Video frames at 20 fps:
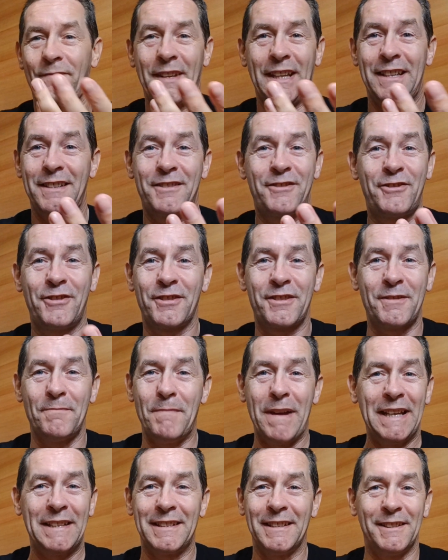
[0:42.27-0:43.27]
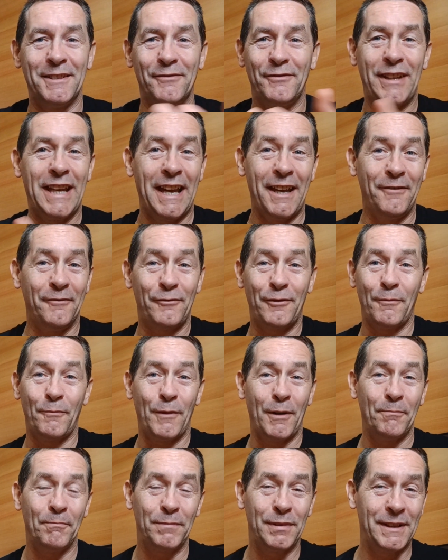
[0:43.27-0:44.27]
It's just a method of getting from
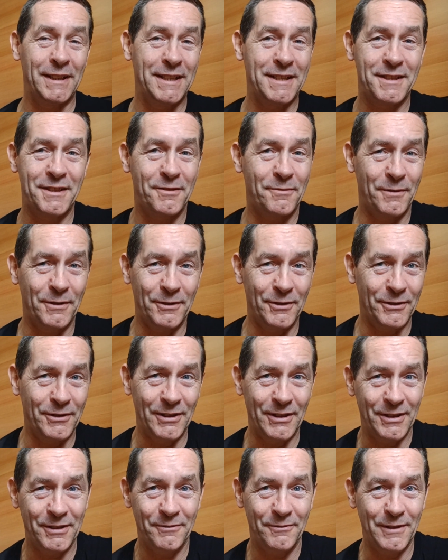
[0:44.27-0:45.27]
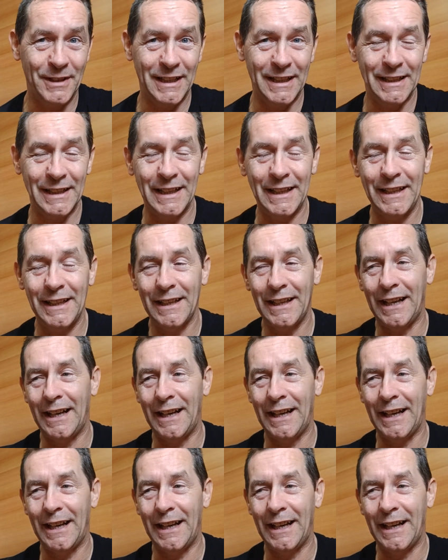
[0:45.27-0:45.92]
one place to another, really.